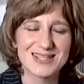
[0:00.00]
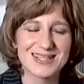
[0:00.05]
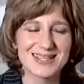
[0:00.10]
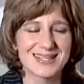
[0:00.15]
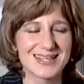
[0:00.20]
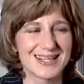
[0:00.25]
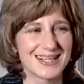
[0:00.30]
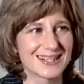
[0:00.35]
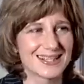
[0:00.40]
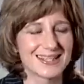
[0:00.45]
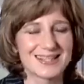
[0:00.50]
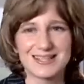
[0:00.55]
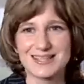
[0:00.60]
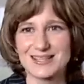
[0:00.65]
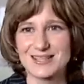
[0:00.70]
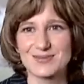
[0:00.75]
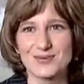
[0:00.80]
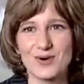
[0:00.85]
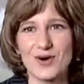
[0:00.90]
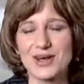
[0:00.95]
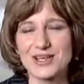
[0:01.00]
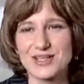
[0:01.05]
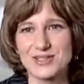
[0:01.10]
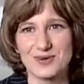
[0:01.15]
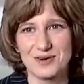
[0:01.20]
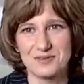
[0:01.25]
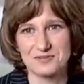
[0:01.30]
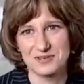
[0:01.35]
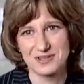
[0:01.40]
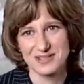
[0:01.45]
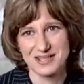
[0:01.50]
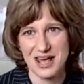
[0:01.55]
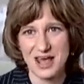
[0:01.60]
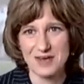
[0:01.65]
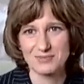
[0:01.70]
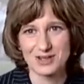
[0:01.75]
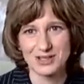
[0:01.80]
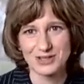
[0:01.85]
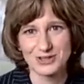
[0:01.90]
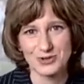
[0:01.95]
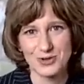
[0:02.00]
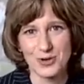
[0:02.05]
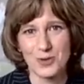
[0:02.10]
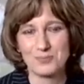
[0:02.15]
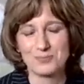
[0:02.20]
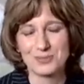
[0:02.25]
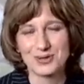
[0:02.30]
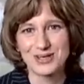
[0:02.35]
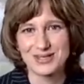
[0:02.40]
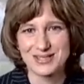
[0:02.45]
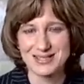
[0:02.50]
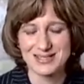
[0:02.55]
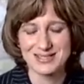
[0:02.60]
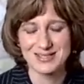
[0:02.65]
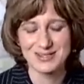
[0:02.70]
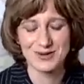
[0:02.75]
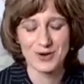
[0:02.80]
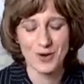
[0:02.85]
you to think that this is what I do every day in my job, because it's